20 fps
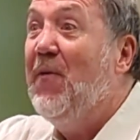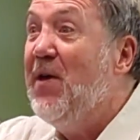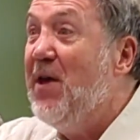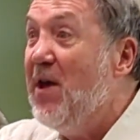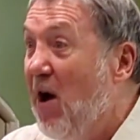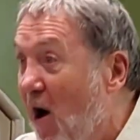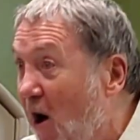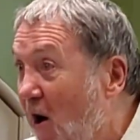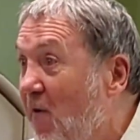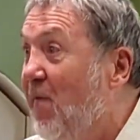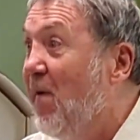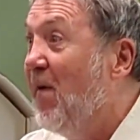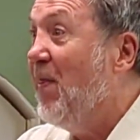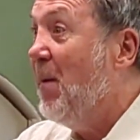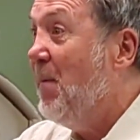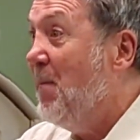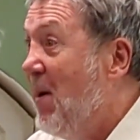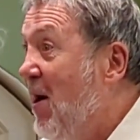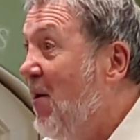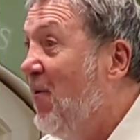the Hova,
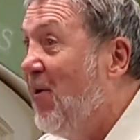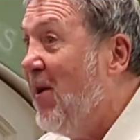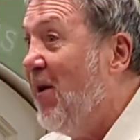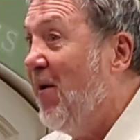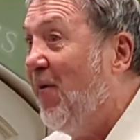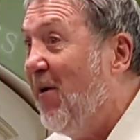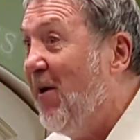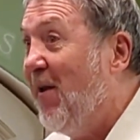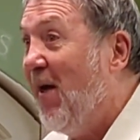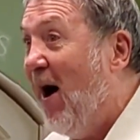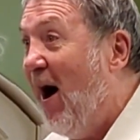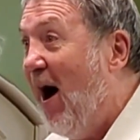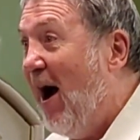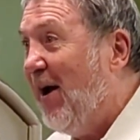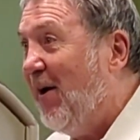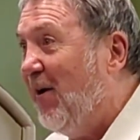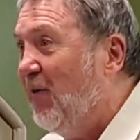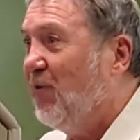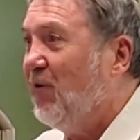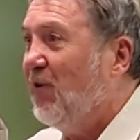the Merina, and the
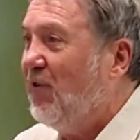Highlands.